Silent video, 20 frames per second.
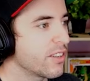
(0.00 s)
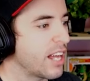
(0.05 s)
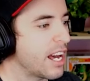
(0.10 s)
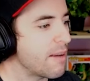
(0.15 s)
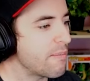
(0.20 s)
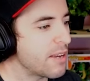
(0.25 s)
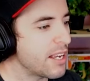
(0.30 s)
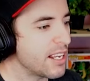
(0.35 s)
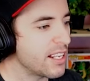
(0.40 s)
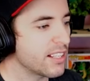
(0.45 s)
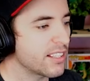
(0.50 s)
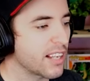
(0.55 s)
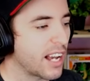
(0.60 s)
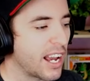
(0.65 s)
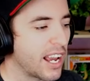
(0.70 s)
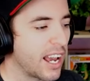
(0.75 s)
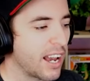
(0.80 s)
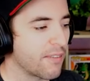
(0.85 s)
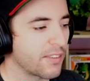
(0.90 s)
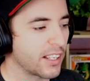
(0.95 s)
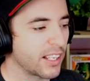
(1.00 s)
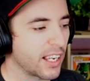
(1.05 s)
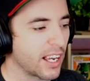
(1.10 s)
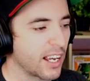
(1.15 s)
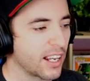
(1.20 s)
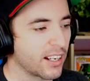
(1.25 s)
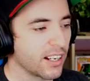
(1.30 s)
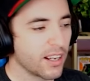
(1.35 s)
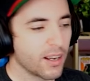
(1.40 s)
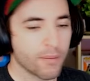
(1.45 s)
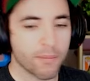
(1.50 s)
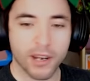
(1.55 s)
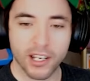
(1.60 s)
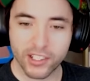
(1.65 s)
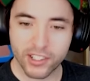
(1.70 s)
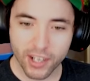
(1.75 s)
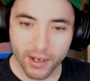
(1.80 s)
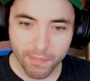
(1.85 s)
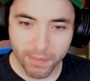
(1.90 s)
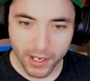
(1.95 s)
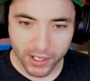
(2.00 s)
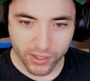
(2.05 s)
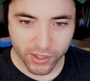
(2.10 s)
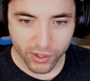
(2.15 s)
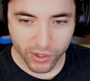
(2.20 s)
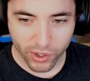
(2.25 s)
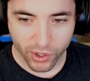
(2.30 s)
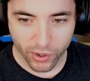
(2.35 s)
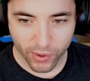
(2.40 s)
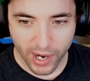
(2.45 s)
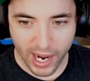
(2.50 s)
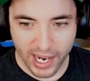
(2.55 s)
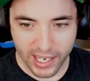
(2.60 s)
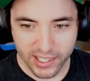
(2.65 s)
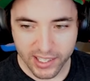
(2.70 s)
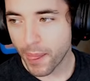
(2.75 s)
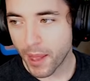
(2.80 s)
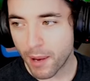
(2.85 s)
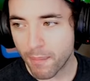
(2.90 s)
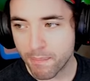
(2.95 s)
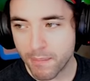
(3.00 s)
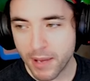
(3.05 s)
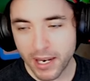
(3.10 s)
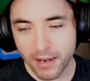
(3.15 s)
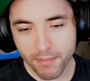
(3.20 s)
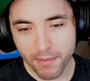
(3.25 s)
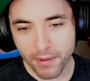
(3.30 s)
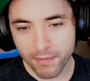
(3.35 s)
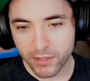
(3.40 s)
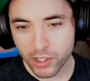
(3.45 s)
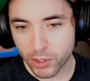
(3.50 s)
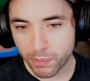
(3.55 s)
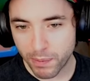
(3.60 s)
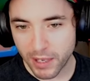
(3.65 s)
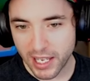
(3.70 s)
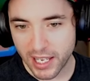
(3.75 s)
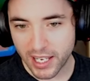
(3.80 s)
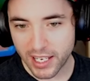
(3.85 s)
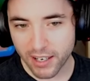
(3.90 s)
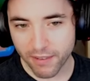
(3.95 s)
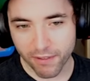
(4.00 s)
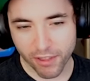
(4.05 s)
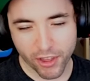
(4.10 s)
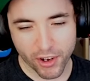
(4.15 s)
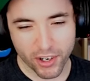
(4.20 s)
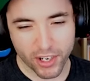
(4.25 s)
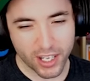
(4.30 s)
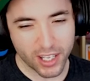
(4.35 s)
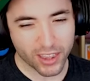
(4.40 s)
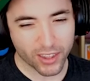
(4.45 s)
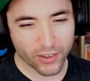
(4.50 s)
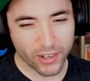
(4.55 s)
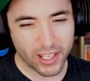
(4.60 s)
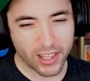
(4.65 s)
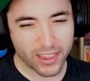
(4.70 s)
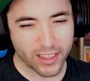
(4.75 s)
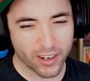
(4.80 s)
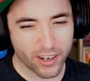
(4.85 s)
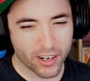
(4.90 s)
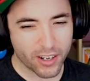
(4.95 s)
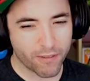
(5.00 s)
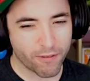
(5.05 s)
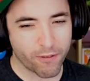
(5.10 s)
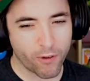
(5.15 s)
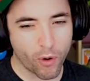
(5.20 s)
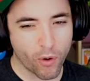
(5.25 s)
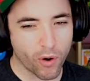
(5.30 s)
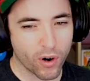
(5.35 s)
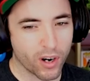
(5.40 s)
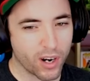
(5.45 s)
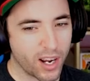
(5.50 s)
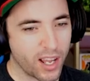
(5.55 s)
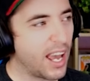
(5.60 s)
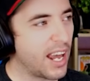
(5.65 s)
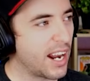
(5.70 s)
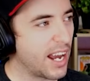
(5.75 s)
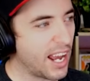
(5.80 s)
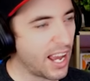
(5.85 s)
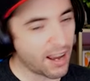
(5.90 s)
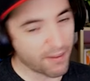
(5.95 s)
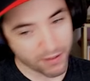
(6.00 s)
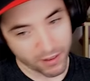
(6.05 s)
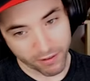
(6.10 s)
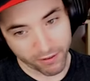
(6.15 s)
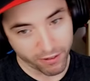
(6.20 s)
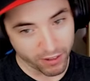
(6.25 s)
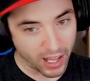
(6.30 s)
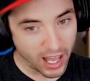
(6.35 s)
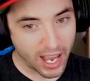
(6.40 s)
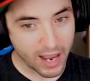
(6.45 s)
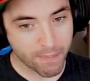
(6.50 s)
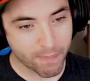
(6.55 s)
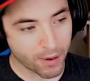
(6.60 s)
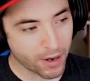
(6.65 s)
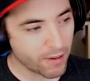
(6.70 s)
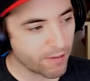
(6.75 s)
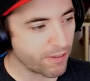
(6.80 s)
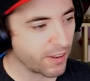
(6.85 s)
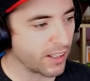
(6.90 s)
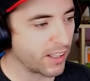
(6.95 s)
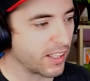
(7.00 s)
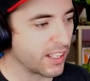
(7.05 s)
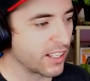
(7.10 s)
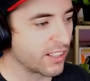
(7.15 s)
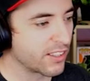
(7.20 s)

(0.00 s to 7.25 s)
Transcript: that means I have to get my subpixels correct, a minimum speed of 33, 34, and I have to fly perfectly.